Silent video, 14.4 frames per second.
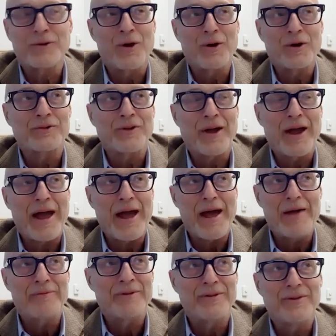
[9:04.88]
long as I
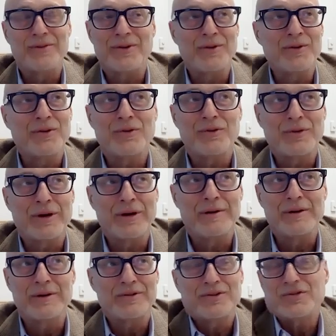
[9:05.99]
have in this industry,
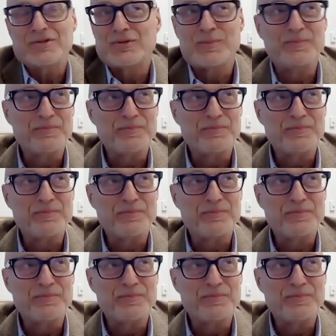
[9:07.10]
this is,